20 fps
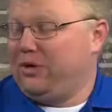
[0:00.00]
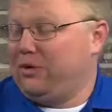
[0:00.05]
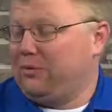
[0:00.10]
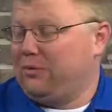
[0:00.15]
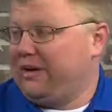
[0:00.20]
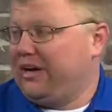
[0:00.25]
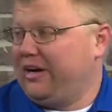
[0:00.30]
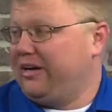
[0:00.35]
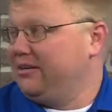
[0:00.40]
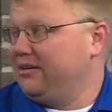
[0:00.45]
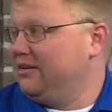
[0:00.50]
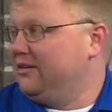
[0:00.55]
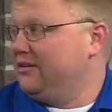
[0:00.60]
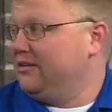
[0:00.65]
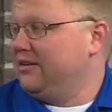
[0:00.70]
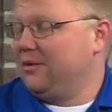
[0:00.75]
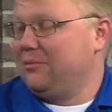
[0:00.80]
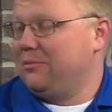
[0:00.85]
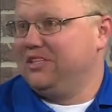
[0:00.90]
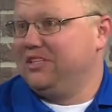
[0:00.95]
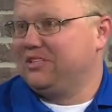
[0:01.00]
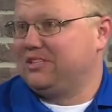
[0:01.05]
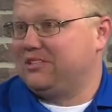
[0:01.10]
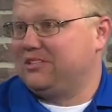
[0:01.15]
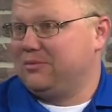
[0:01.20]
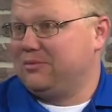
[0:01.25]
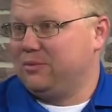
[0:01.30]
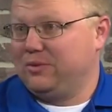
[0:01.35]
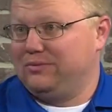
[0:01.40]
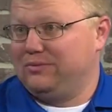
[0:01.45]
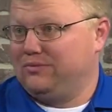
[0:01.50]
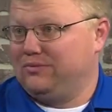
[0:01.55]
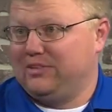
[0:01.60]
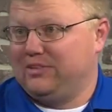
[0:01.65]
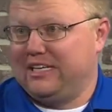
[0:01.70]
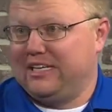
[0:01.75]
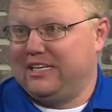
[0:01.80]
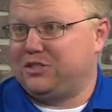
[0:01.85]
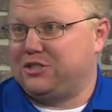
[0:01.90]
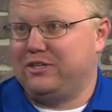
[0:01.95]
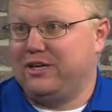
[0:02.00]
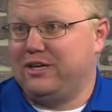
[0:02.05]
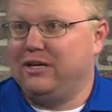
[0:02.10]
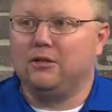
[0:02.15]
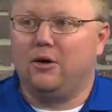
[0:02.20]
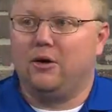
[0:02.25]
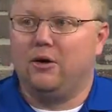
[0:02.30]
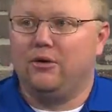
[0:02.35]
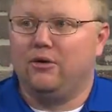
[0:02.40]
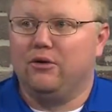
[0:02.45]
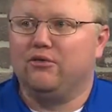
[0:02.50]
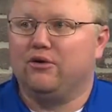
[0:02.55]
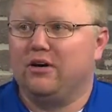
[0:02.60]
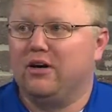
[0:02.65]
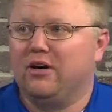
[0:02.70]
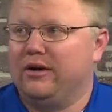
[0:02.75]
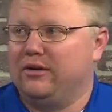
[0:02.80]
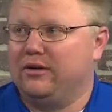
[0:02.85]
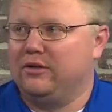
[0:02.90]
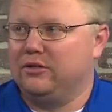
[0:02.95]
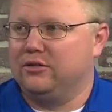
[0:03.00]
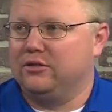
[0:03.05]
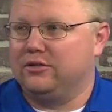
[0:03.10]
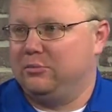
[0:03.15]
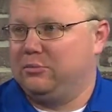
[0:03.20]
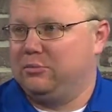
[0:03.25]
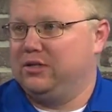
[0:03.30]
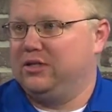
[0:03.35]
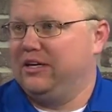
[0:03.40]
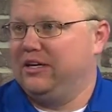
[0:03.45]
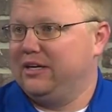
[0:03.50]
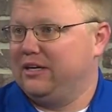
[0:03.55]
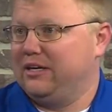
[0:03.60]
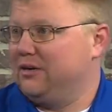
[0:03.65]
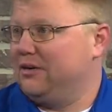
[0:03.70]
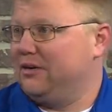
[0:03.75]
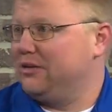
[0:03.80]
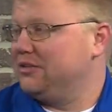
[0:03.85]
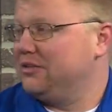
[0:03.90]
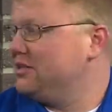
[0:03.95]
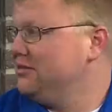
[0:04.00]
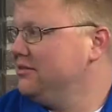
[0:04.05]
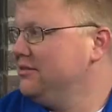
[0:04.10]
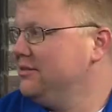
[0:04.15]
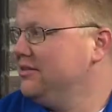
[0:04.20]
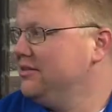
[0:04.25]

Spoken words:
we ran, just yesterday alone, over 100 AAA calls.